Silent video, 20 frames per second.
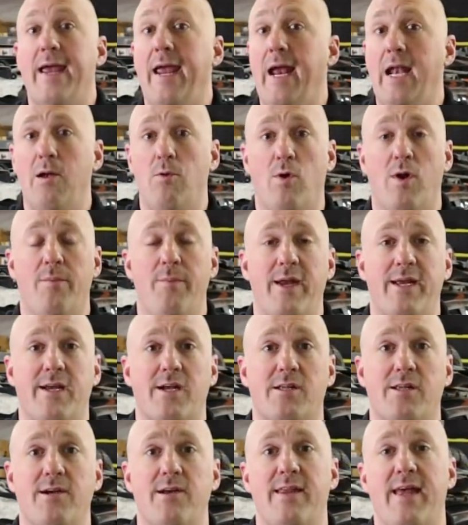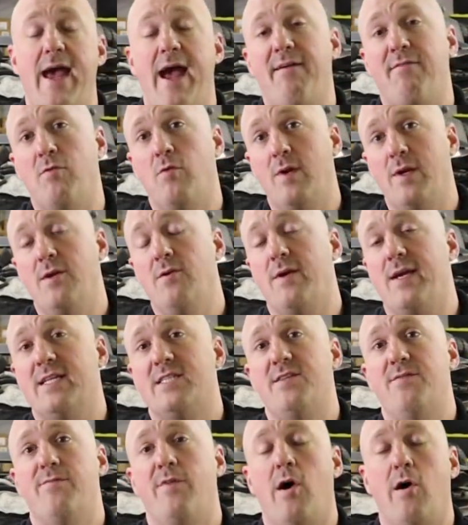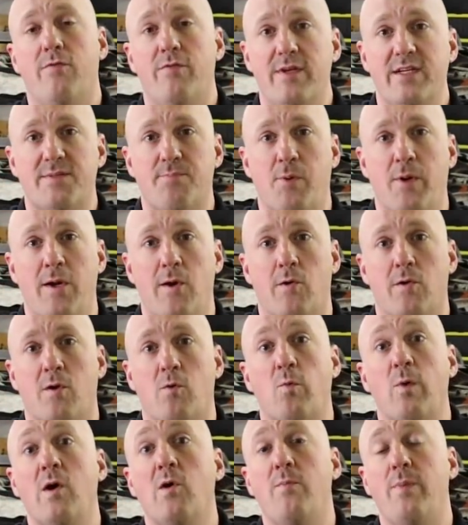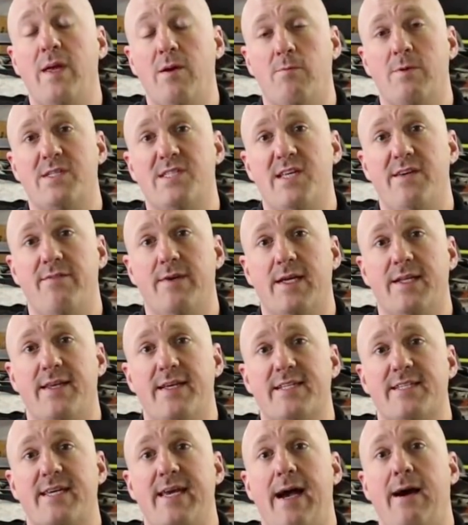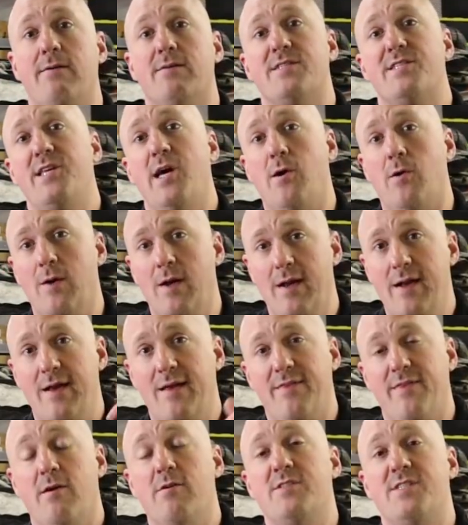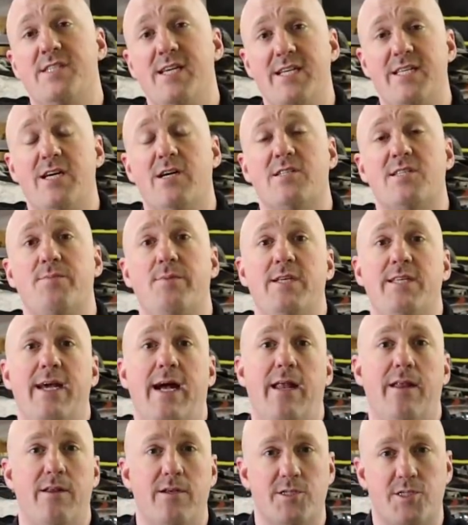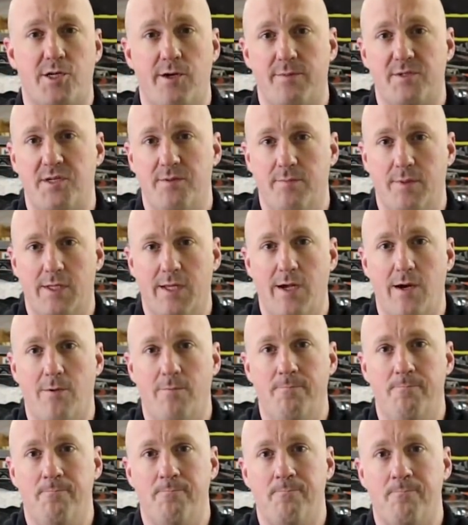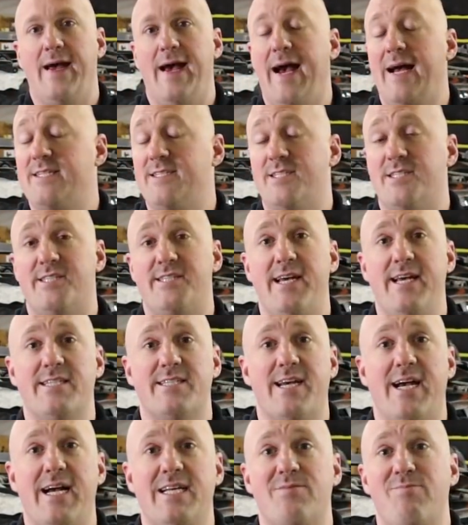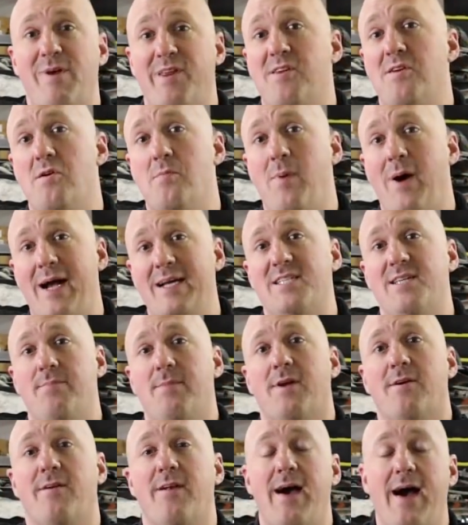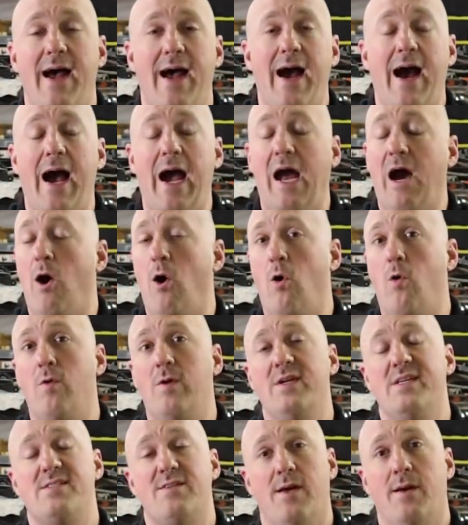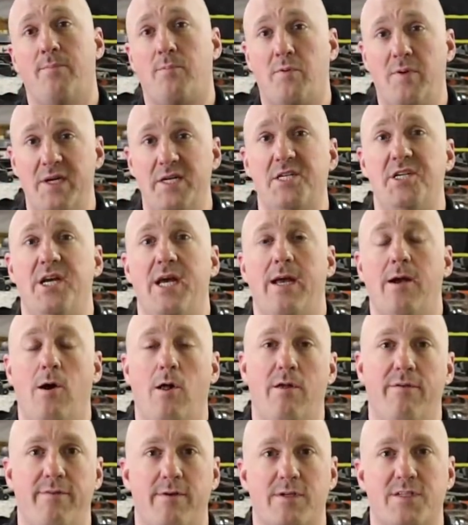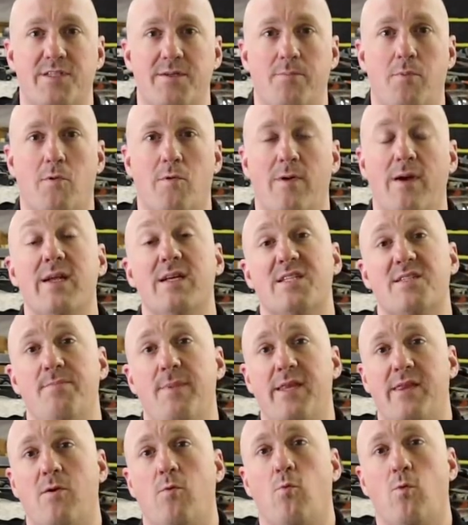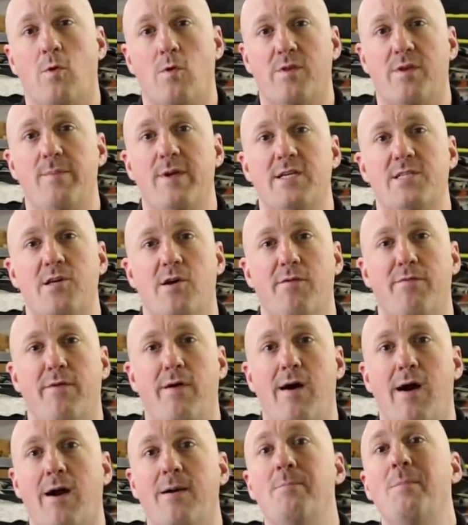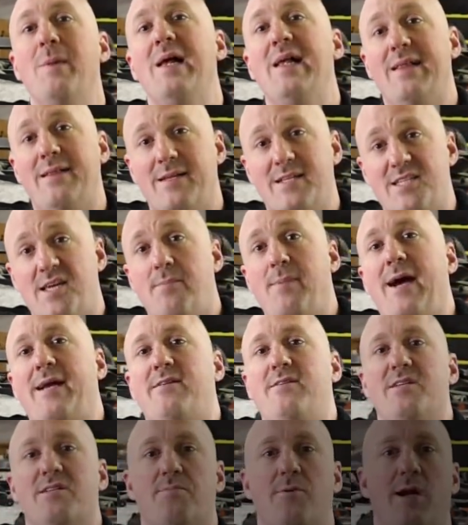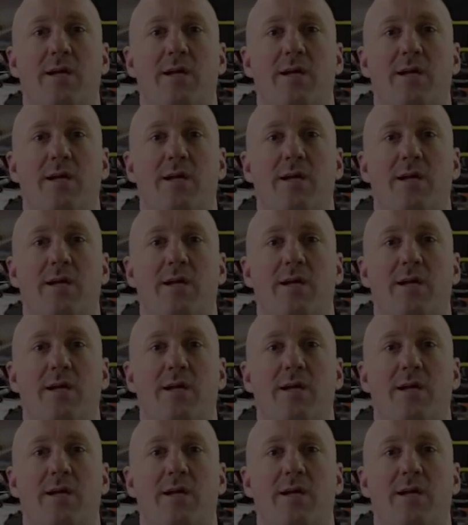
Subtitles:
And I wanna make it clear that everyone who gets involved in this pre-order will be receiving a discount. So those details will be down in the description below. As it stands, guys, whether you buy something or not, I always appreciate all of your support. It has meant the world to me so far. Let's get back to this